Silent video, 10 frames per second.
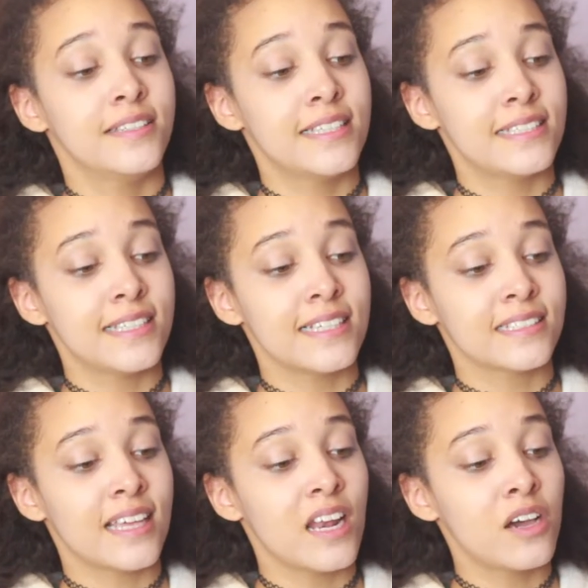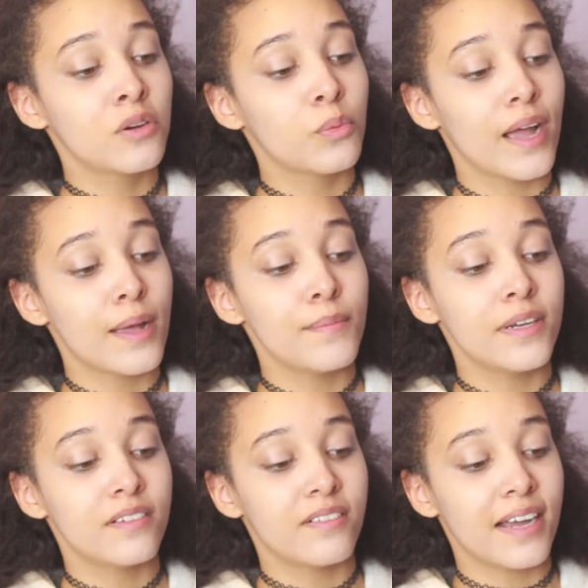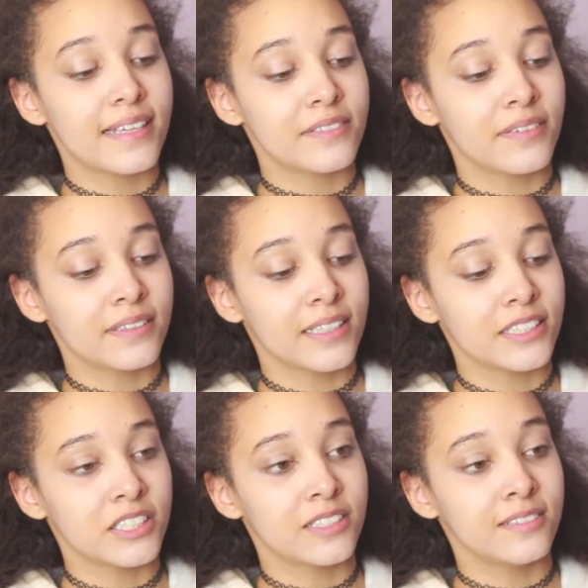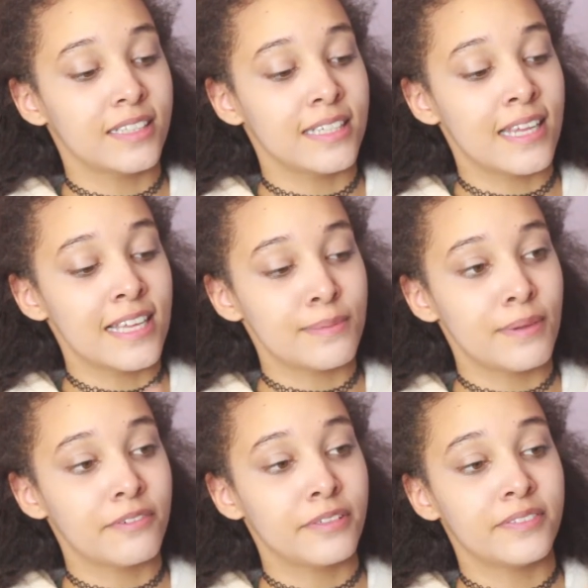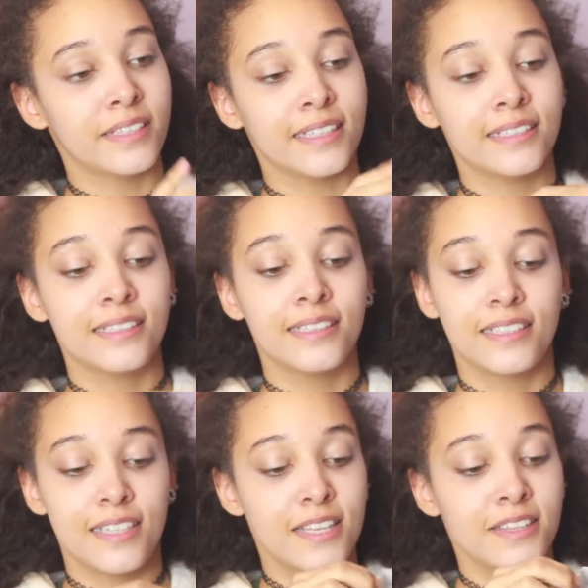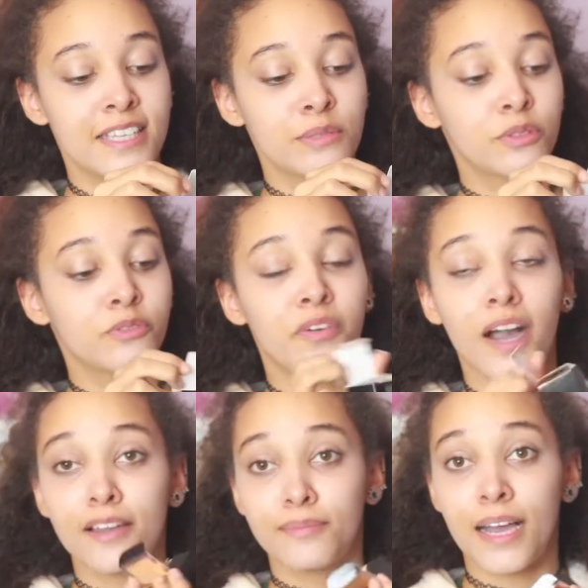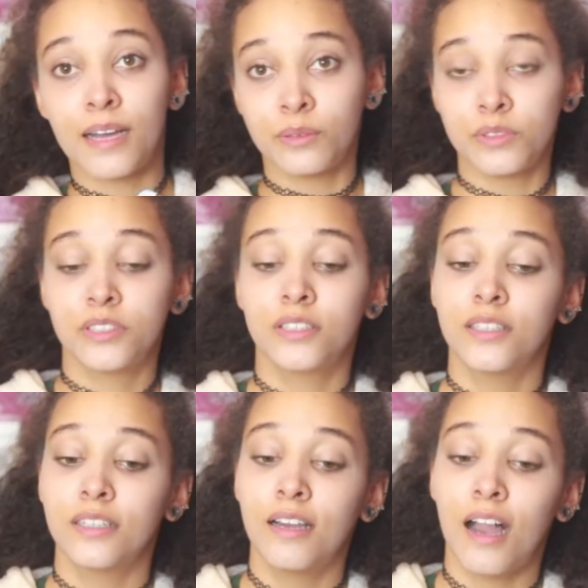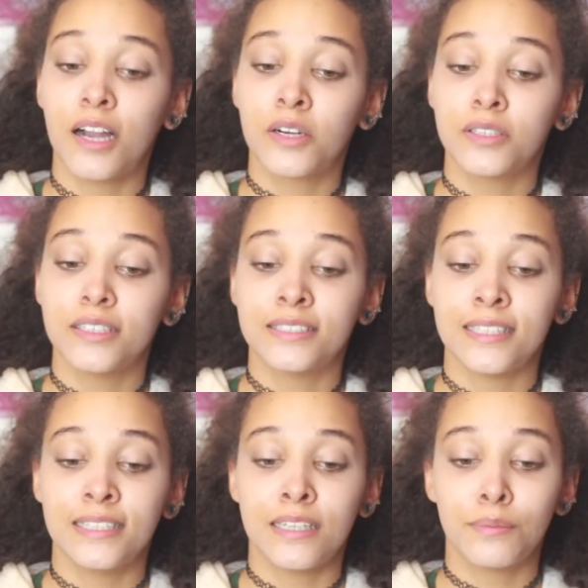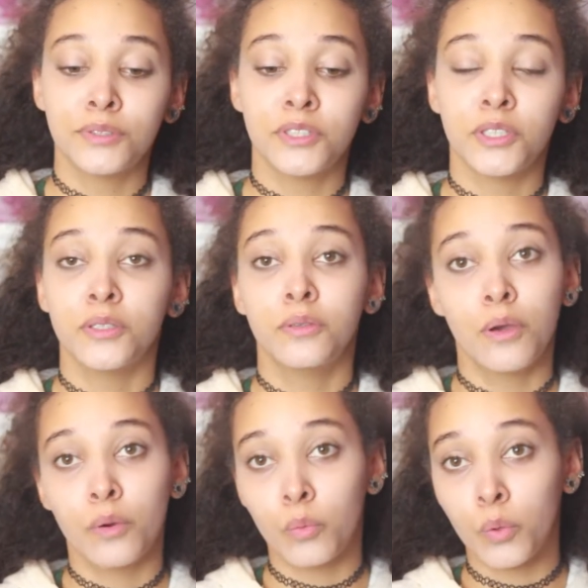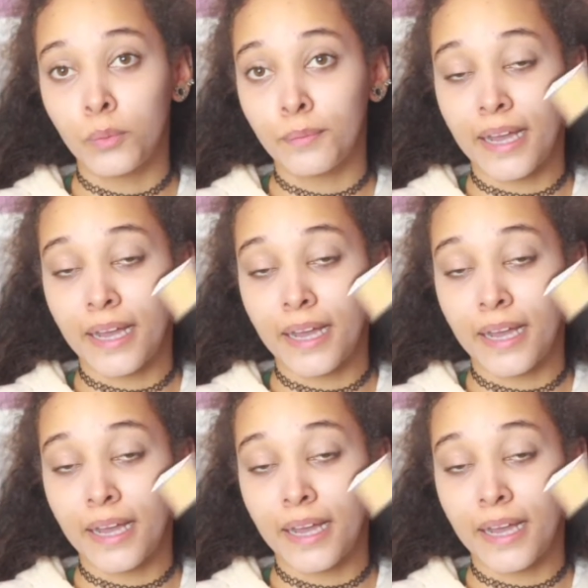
This is their Longwear Mineralized Foundation in S P F fifteen. This was five pounds. I got this in number two, warm